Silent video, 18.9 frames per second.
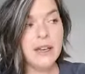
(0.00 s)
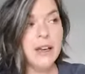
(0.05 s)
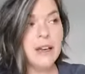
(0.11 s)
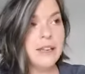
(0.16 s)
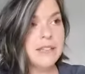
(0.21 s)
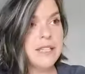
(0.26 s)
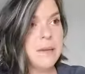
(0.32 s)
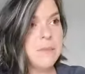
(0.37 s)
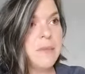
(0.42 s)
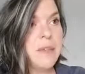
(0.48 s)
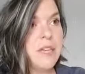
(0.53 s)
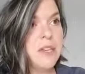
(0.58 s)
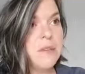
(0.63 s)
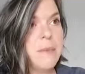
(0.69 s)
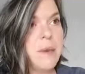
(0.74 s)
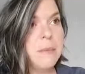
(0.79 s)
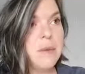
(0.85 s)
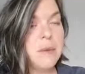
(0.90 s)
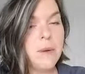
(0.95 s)
Same thing,
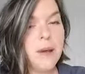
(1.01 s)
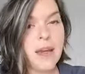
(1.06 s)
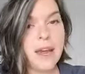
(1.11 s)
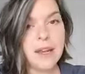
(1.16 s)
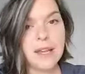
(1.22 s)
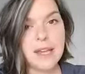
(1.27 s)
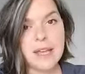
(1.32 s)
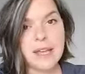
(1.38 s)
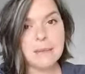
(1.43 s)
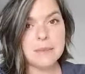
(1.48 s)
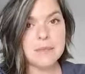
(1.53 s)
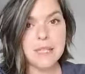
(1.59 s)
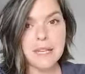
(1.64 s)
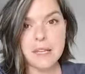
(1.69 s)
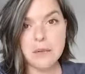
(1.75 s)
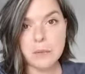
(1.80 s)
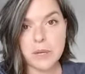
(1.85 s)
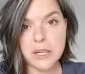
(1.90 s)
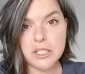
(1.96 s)
maybe you had a ham
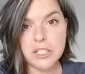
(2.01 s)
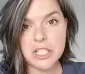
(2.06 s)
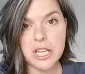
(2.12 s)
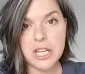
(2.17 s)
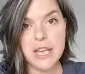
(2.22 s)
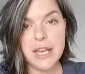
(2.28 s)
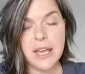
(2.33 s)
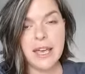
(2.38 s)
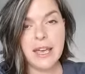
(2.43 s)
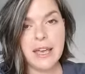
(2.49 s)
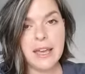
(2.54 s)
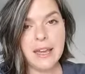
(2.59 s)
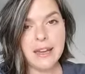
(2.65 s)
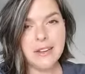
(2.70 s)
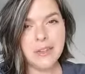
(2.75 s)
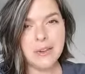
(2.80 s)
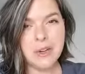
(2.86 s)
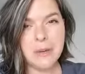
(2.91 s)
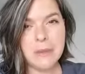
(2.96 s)
sandwich
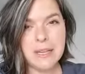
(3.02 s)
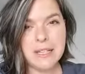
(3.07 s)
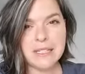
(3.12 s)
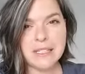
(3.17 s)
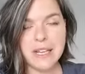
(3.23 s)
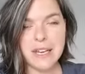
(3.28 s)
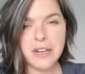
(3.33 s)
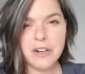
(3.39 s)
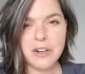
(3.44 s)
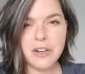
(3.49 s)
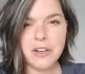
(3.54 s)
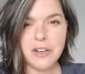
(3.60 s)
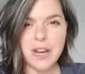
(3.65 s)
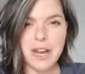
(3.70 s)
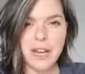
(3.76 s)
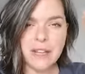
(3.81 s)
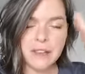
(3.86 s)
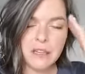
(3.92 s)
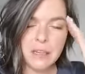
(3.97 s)
and 30 minutes later, you're
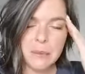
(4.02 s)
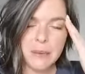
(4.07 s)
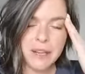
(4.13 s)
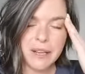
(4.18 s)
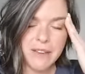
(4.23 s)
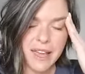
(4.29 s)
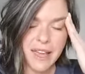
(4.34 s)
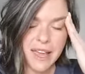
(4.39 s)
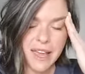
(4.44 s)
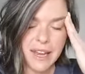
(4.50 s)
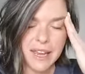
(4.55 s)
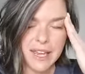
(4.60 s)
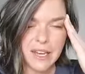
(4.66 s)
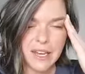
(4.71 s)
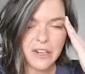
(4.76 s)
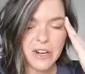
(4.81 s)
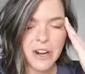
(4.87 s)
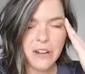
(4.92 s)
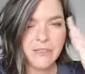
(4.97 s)
getting a little bit of a
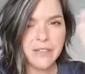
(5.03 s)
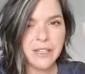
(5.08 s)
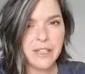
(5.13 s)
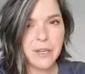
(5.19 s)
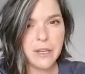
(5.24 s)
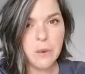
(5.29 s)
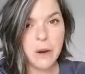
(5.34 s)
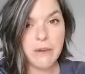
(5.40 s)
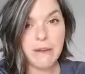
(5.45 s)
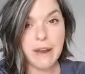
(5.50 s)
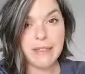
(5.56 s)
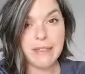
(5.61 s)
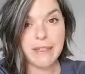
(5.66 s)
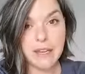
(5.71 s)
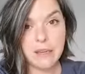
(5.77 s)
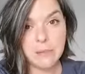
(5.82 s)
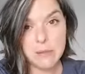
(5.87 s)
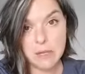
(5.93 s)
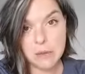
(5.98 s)
headache and you're not feeling quite right.
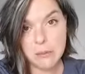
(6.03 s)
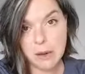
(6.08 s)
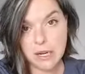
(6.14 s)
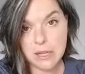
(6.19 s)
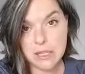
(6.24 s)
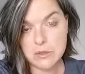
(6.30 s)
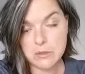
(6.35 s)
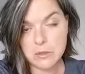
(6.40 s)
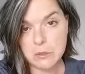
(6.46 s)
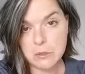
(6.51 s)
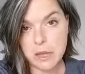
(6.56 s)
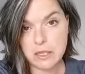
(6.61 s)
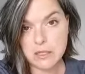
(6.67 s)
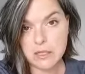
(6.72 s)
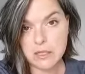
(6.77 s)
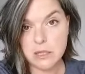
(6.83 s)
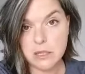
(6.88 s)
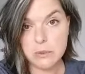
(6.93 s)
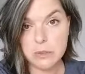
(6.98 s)
That could be your body's
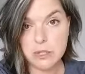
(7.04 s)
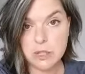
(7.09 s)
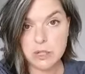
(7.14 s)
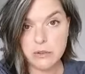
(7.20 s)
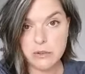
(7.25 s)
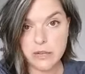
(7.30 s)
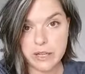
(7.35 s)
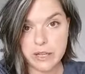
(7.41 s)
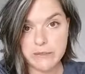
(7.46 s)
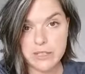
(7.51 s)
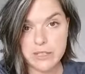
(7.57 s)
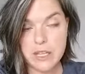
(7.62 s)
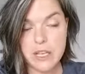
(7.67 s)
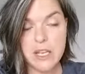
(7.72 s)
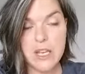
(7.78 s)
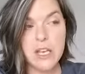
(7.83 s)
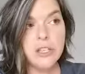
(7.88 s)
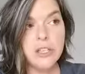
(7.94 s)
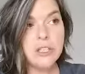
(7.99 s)
response to the preservatives.
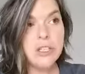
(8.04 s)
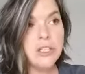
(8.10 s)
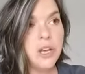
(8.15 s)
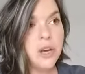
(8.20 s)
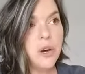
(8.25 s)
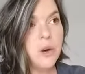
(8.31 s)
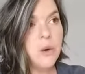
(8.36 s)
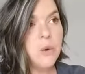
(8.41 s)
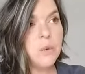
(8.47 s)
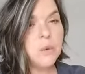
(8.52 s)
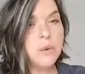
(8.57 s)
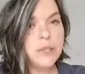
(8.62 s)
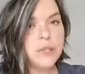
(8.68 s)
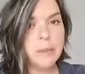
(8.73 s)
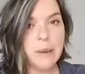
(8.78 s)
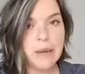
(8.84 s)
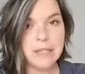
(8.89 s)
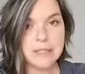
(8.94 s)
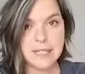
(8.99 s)
So
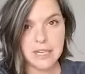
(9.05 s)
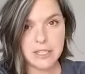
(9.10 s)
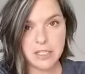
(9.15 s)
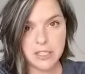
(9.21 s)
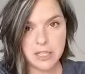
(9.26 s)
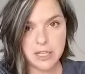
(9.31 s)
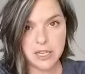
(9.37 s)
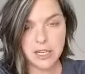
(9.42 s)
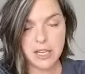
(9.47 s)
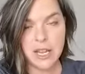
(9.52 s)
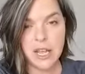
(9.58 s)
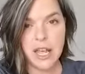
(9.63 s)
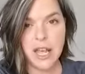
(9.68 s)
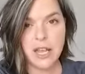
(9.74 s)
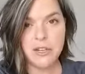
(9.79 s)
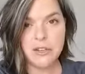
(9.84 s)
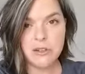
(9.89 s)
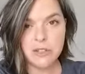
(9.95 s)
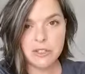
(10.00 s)
really pay attention
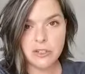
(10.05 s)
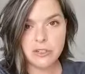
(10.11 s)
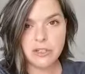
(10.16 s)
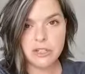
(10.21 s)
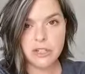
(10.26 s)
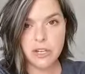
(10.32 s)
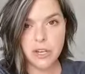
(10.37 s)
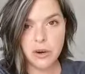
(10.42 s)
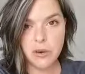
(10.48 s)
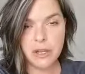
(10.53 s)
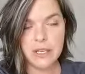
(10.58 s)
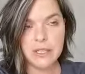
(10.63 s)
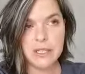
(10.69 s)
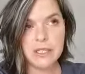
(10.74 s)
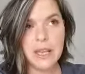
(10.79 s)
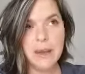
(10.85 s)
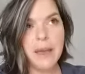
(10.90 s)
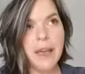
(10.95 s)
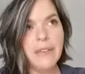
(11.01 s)
and you can start to
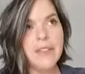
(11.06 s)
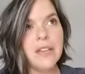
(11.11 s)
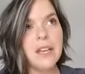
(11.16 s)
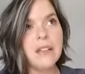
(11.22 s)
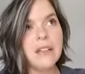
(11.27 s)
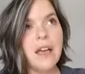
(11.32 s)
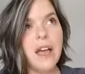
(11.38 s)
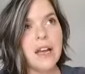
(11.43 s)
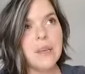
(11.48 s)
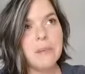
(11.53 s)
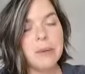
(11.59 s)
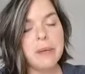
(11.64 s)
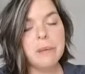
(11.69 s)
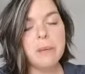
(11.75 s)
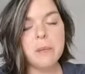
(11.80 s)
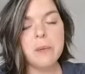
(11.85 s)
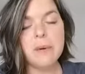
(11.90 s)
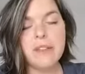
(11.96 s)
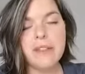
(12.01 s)
notice. I think a lot of
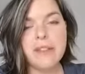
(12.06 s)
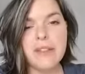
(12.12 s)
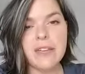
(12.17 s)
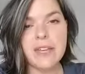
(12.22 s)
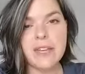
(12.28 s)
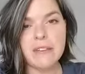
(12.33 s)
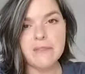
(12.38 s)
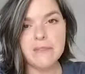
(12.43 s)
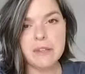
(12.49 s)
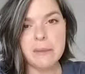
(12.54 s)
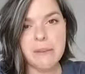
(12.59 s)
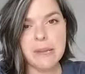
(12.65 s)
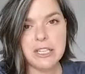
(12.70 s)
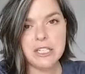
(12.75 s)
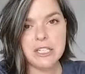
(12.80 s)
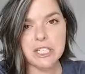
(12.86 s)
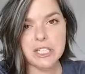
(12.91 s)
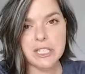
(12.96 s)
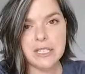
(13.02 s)
people, when they think
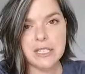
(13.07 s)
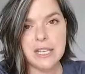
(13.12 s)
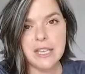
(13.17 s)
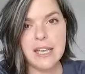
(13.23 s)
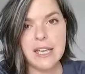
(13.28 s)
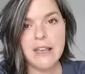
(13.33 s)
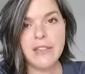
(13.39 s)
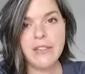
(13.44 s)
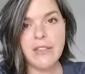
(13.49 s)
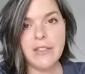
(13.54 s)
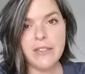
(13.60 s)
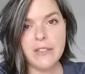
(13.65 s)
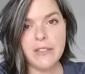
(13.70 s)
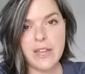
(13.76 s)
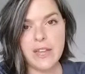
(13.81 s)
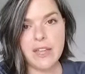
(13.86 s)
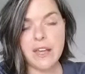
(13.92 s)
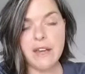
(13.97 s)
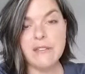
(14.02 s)
inflammation, they
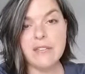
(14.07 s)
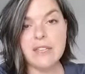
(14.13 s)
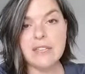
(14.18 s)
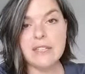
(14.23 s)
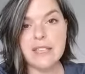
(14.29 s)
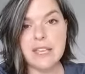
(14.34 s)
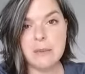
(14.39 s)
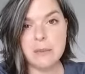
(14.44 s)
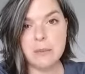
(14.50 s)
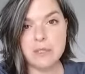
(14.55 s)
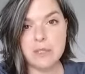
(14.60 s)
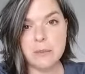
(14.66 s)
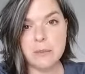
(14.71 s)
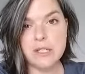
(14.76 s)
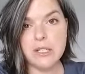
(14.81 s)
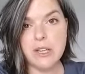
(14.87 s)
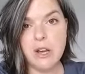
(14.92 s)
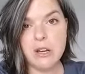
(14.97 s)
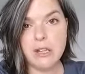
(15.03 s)
think of the examples that
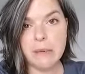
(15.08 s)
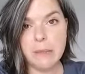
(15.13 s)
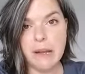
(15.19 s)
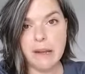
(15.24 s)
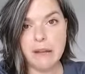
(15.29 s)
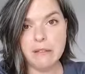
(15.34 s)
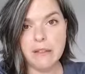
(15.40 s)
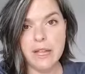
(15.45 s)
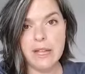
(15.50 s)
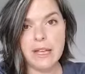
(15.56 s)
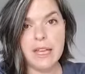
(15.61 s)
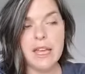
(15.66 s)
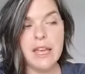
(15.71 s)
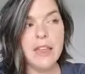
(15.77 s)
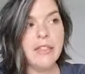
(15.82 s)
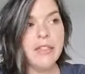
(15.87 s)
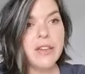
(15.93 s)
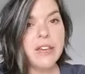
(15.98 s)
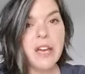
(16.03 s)
we talked about, like
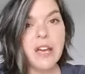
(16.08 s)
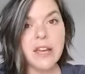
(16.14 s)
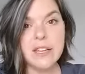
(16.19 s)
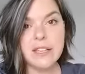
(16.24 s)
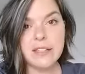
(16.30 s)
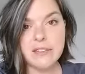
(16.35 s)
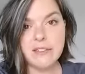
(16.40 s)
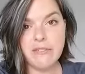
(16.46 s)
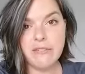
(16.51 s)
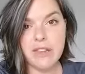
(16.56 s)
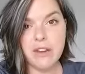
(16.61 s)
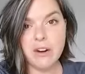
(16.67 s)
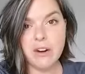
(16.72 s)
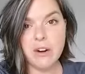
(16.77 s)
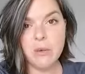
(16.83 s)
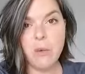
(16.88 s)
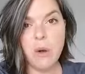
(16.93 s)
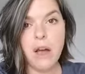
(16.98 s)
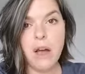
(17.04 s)
the cut in the
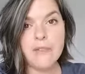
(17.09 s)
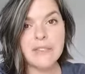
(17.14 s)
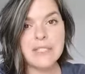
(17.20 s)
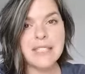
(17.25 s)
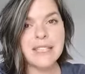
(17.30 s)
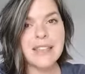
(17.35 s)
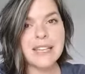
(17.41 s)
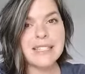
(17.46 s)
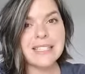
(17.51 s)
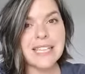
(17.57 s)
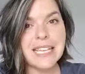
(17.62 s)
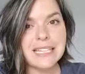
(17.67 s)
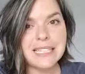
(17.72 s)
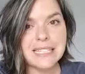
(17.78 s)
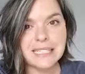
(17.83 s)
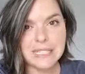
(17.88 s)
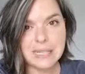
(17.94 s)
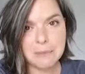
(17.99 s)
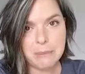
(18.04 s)
finger. Well, obviously that's
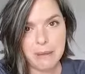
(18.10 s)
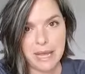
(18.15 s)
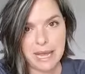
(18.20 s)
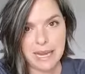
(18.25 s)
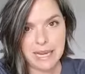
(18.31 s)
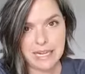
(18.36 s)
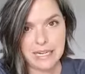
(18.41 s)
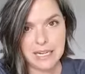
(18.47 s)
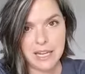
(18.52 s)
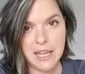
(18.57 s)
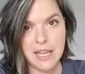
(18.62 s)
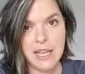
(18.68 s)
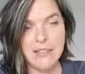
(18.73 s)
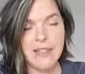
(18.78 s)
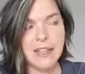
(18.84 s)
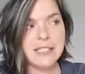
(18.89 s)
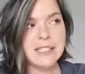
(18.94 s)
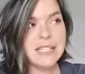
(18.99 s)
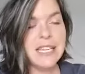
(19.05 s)
instant pain.
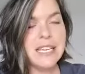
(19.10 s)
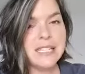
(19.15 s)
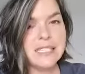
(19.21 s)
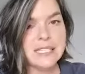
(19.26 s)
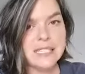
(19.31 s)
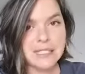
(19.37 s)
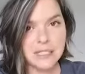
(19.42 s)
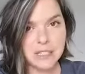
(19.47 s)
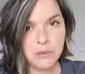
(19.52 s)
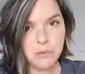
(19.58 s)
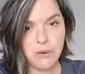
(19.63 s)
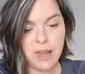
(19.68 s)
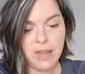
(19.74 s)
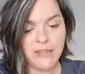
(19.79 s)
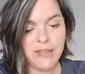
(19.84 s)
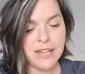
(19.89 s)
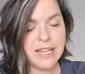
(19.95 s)
That's instantly red.